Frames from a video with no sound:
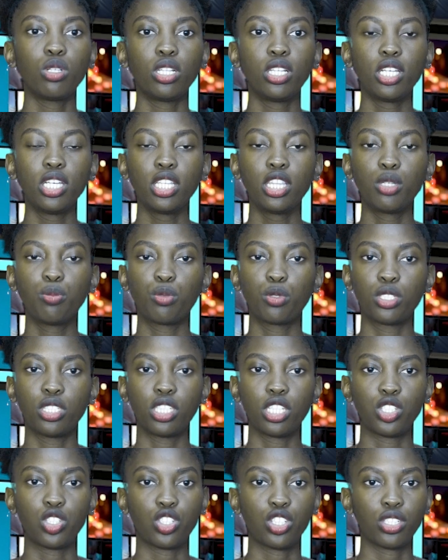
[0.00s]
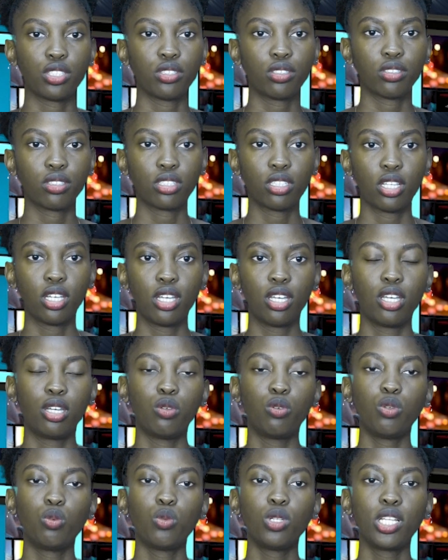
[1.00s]
will lead the procession.
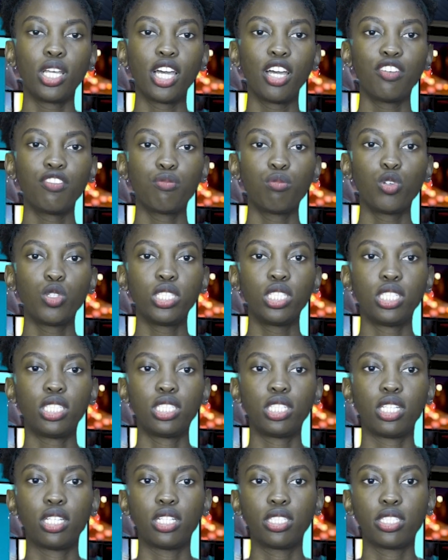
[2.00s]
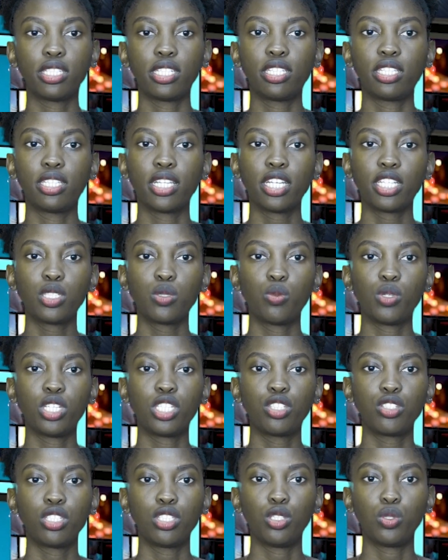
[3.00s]
We will have more details in the next
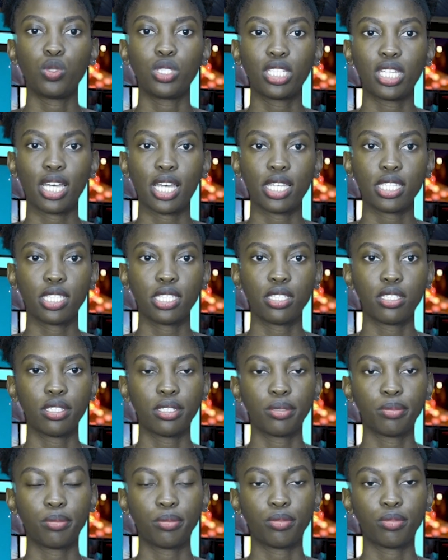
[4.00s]
week's newscast.